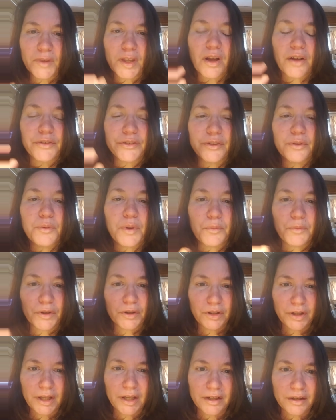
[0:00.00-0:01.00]
also when we're
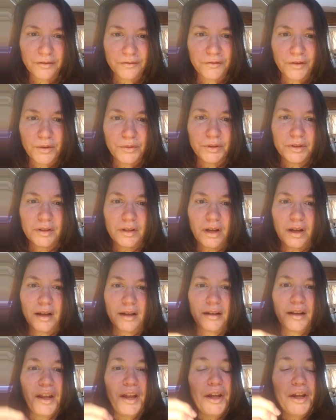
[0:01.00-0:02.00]
looking at our phone a
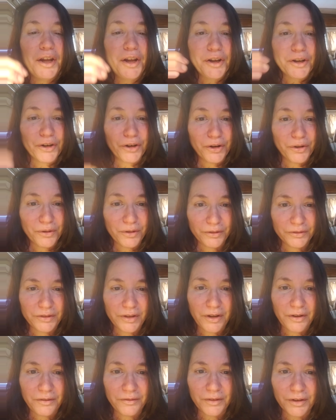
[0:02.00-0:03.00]
lot curled
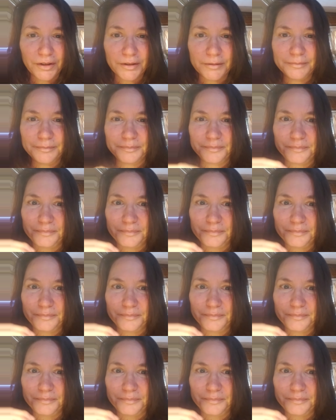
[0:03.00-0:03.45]
over